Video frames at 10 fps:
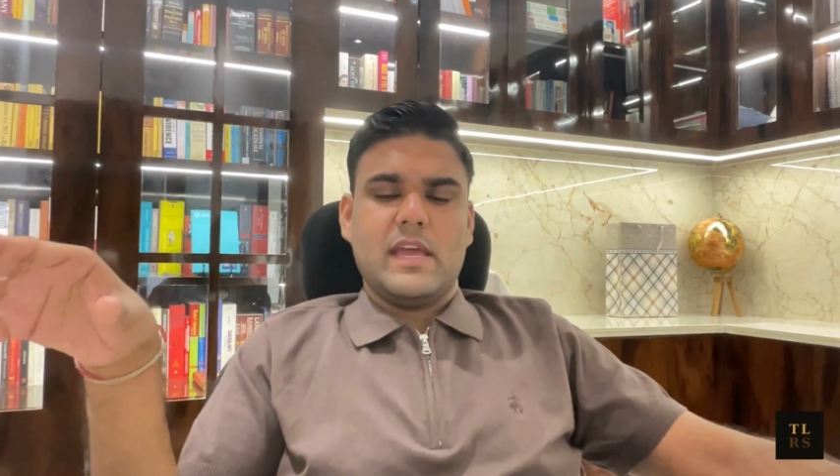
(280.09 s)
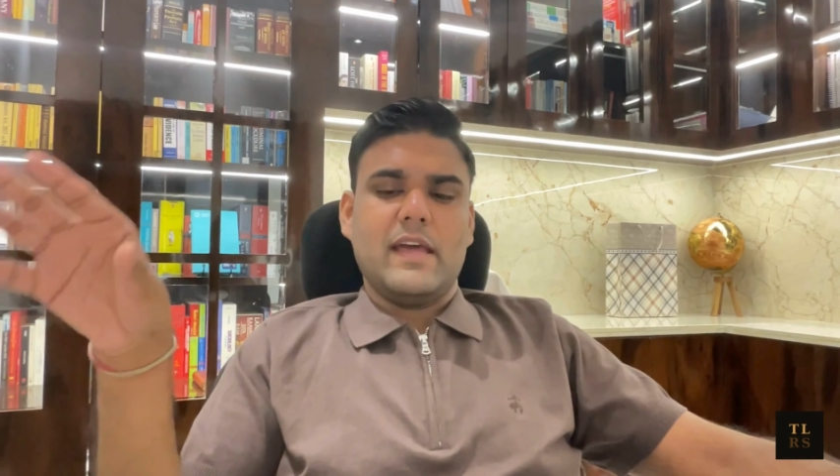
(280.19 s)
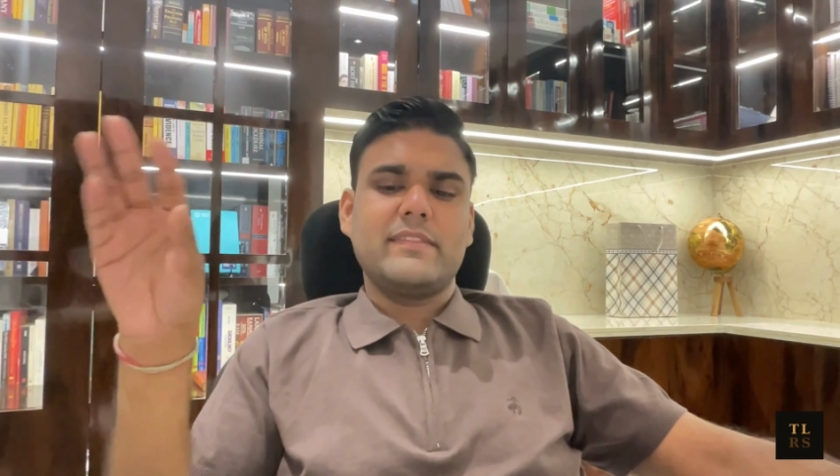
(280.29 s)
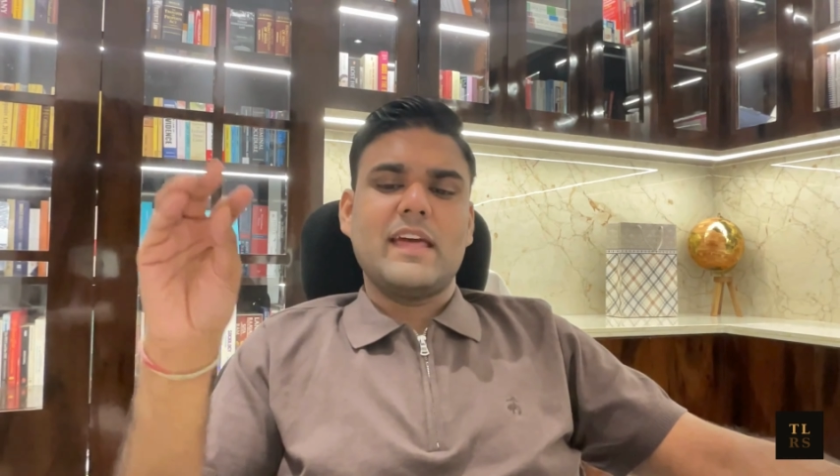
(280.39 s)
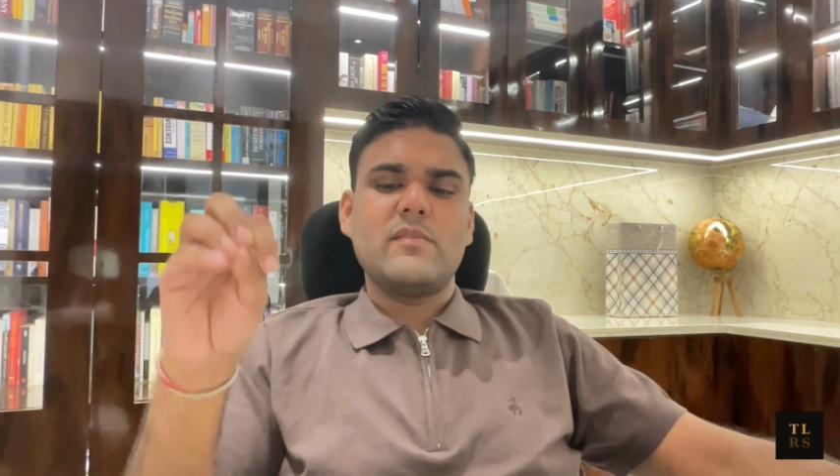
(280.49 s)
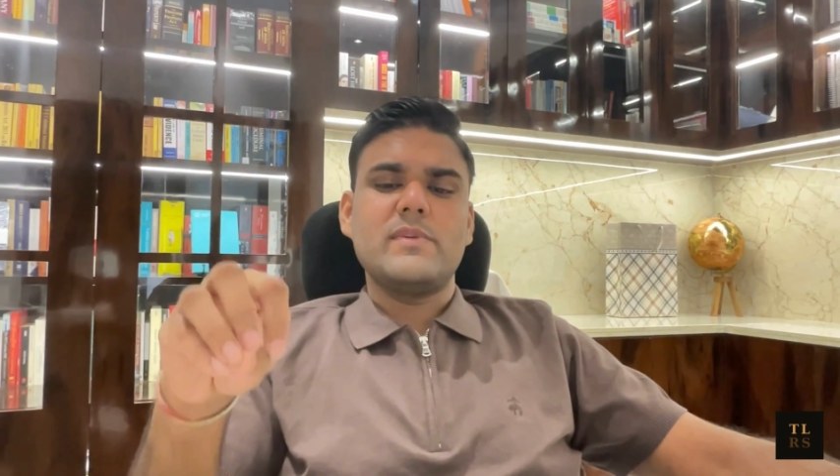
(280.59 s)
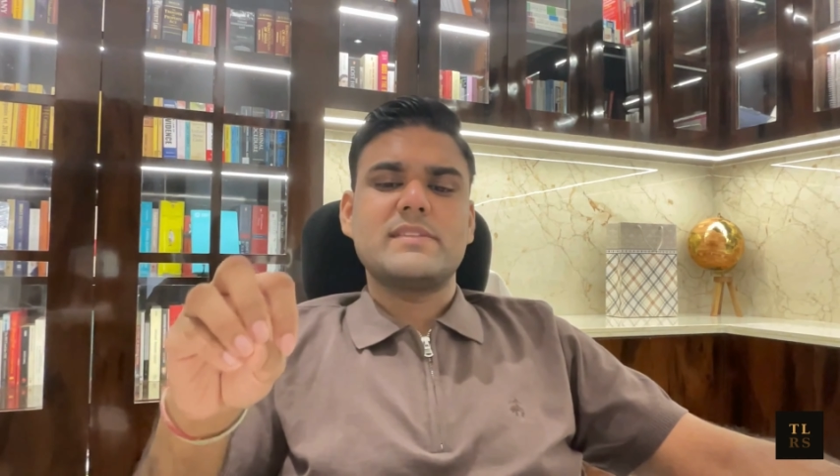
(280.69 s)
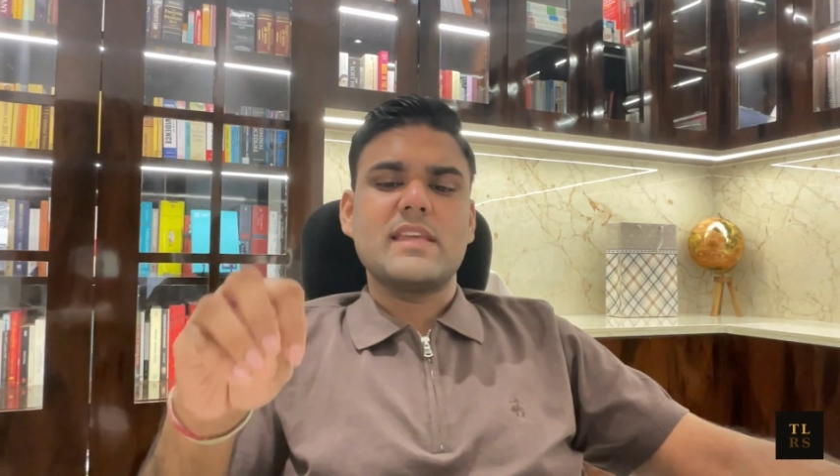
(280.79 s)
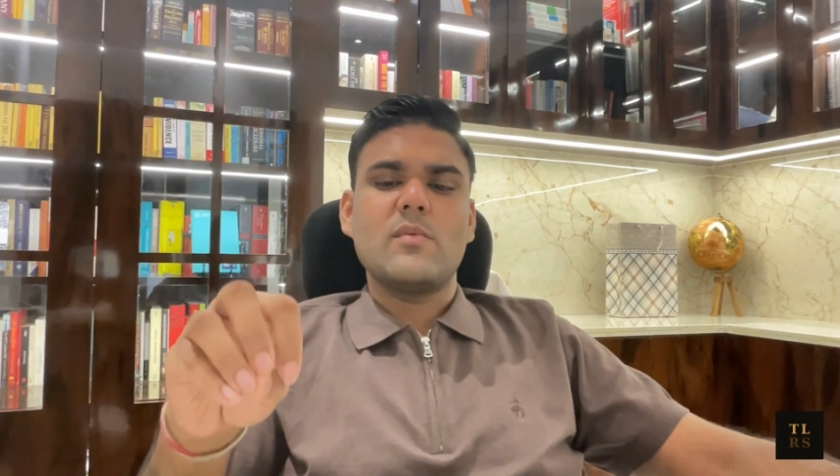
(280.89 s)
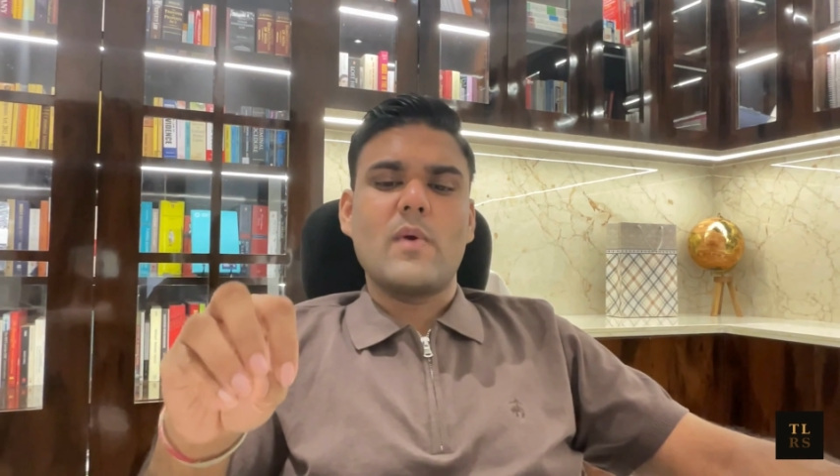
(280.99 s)
and then we
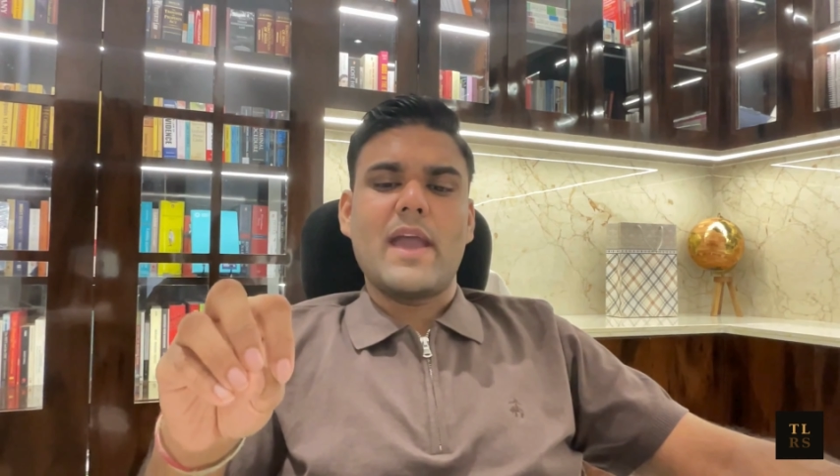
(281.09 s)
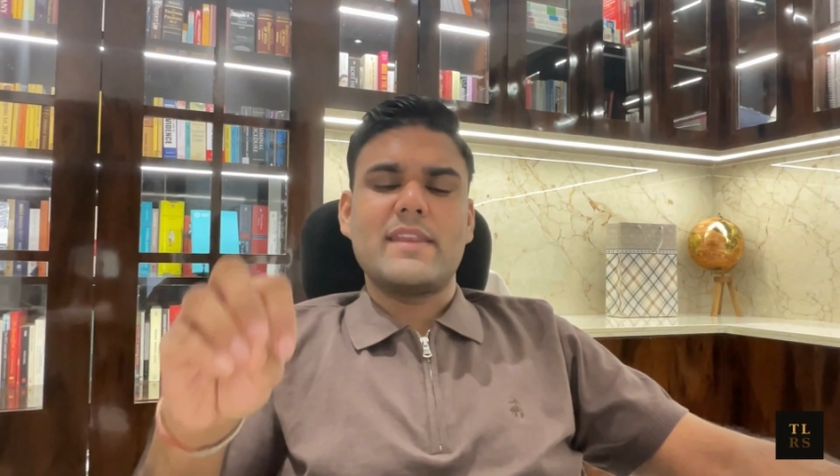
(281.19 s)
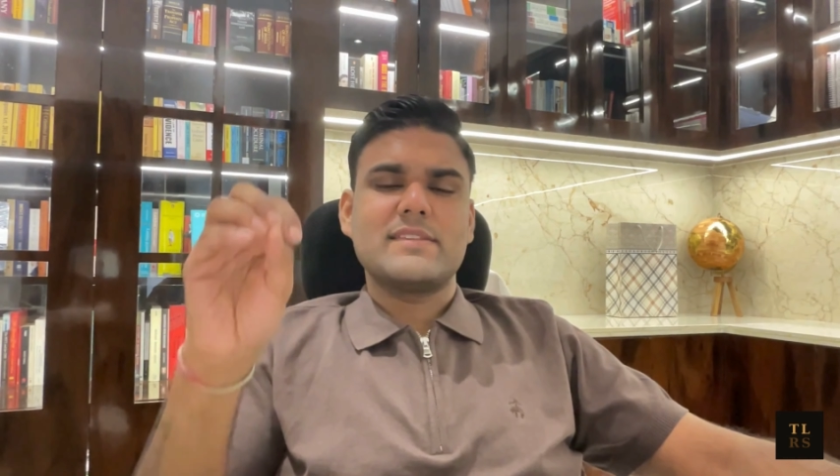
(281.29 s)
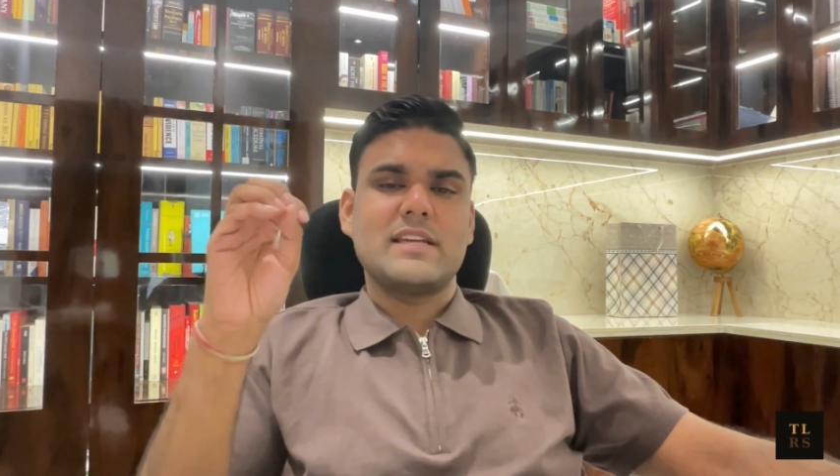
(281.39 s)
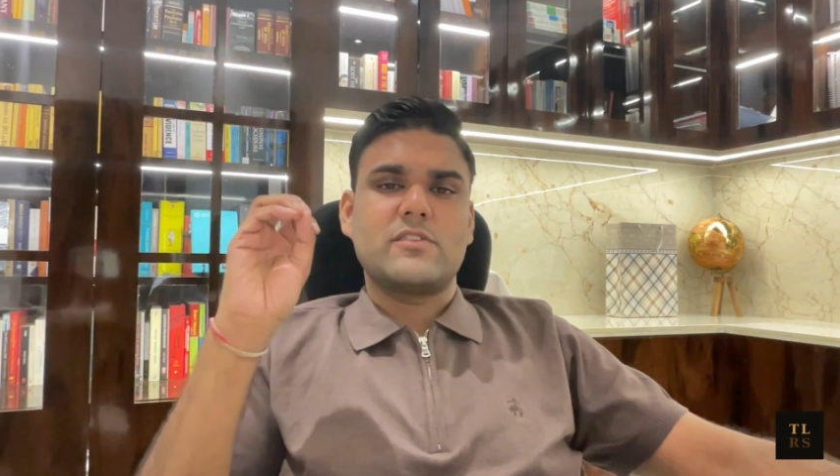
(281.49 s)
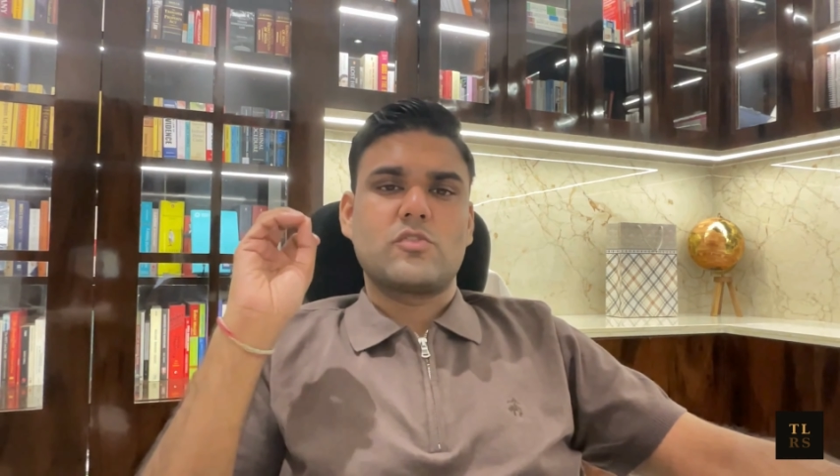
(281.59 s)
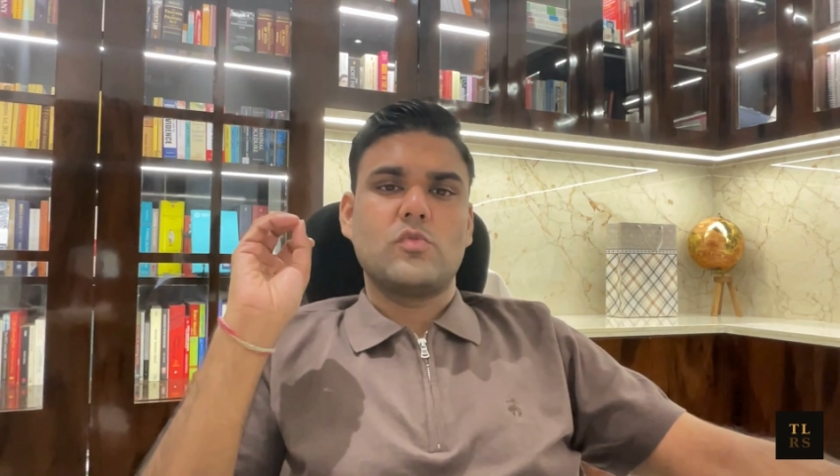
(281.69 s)
say where is that